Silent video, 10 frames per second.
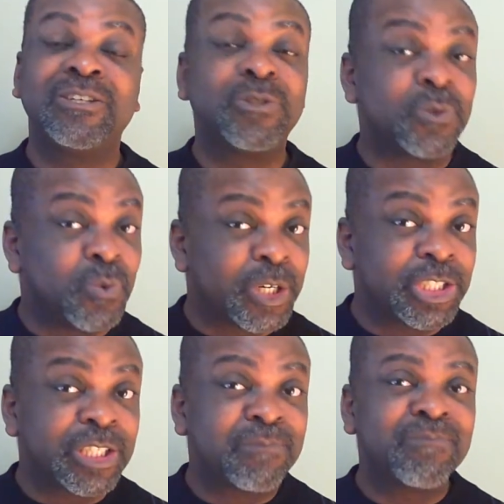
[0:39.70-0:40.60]
through
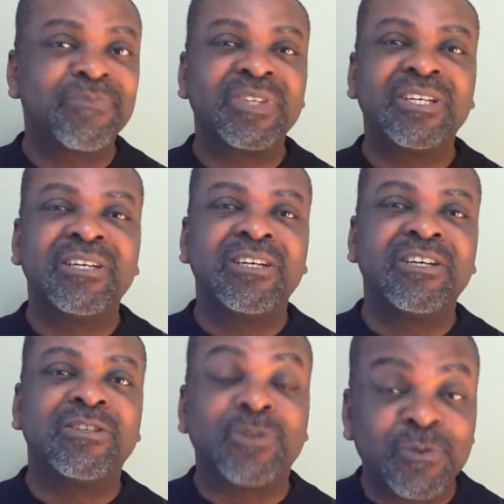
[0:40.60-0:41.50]
worship,
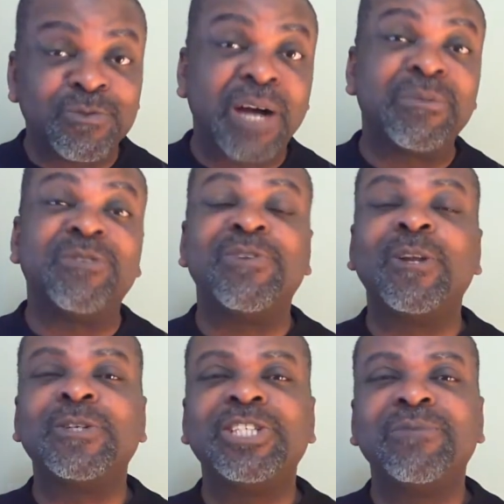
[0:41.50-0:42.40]
through family
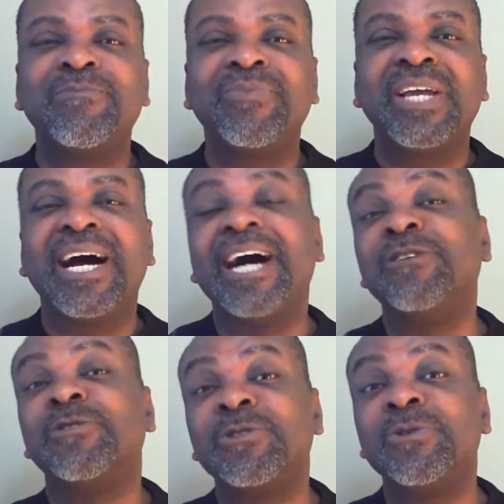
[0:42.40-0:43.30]
fellowship,
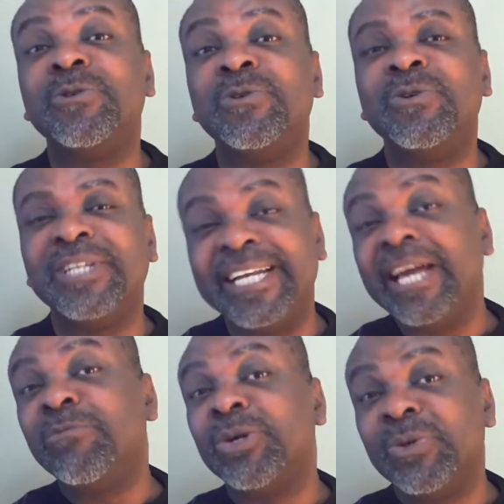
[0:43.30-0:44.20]
and through
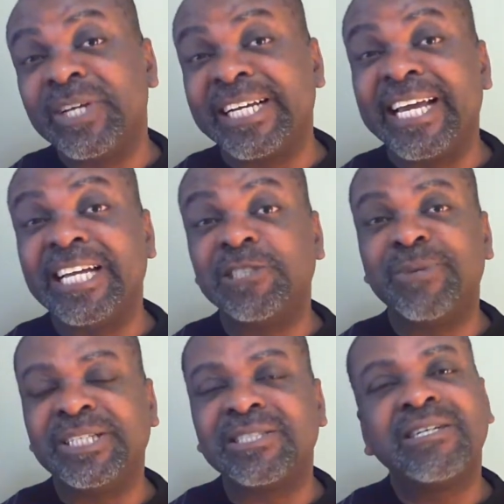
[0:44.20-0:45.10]
neighborhood
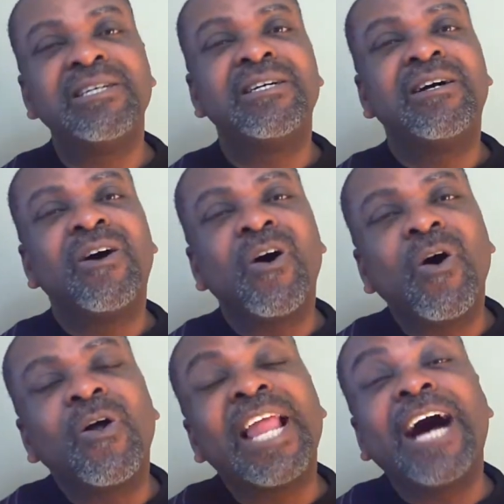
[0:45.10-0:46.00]
engagements,
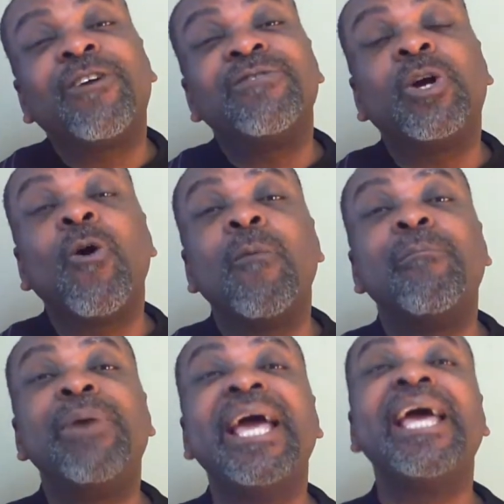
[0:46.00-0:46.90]
all out of the
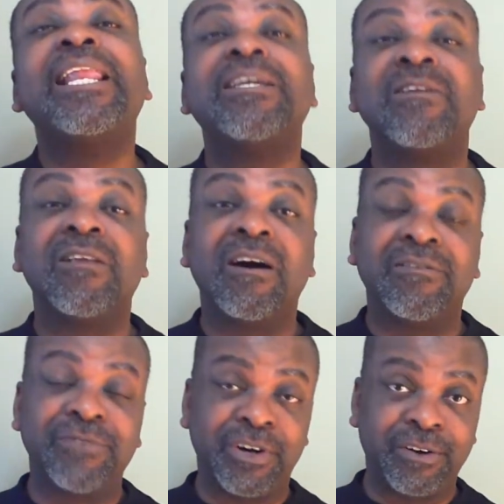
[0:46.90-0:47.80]
compelling
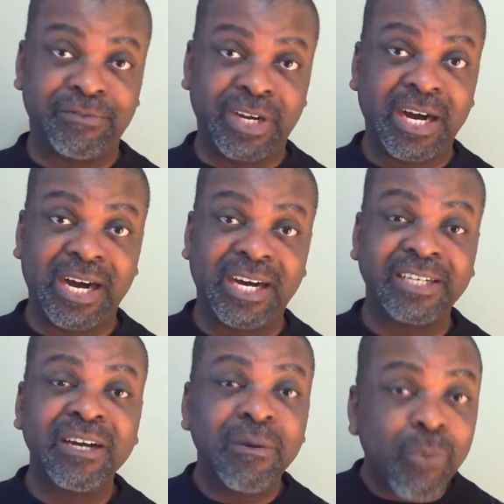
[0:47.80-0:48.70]
love of
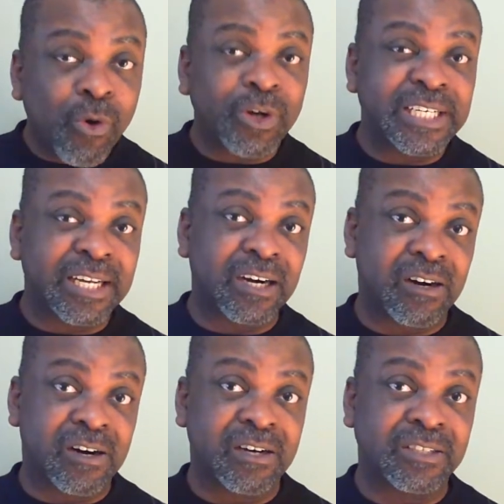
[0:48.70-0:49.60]
God poured in
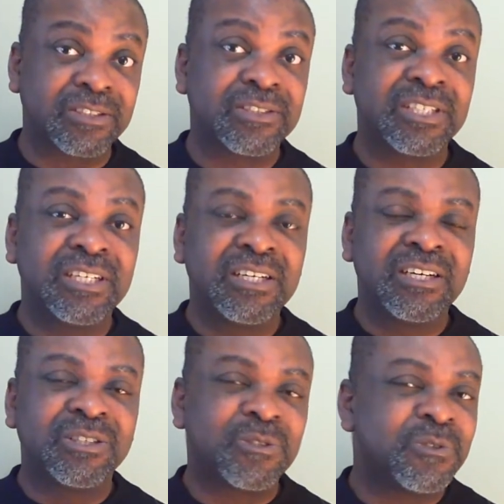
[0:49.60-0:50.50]
our hearts
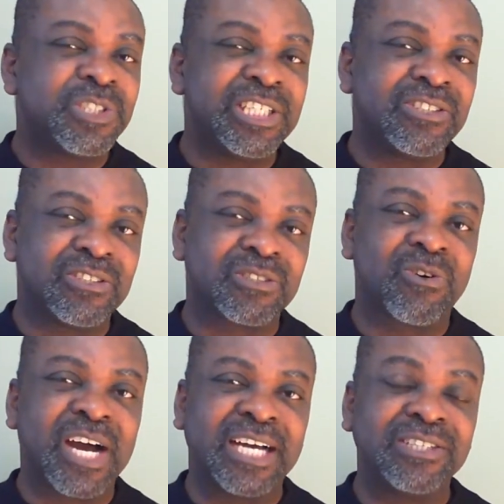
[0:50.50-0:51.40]
through Jesus
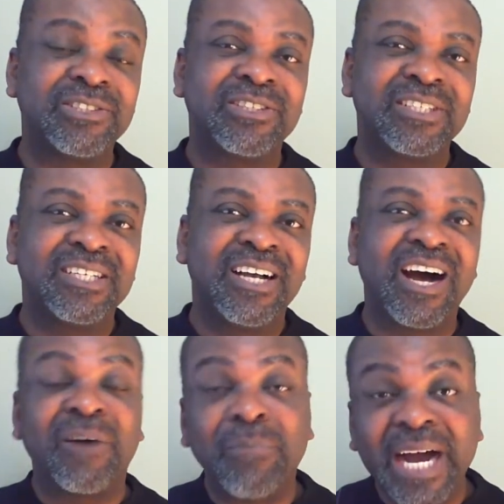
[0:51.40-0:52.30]
Christ
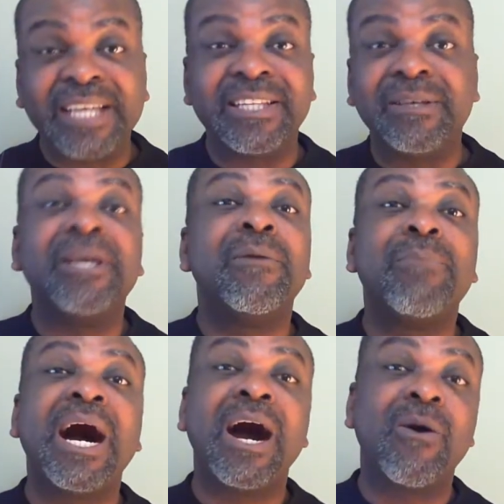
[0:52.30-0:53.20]
and by the
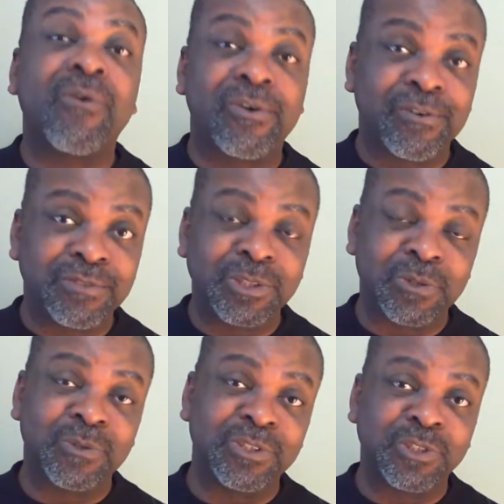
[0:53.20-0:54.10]
power of his
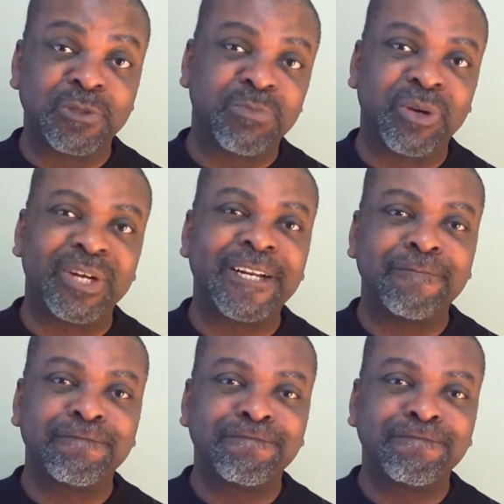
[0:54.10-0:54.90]
Holy Spirit.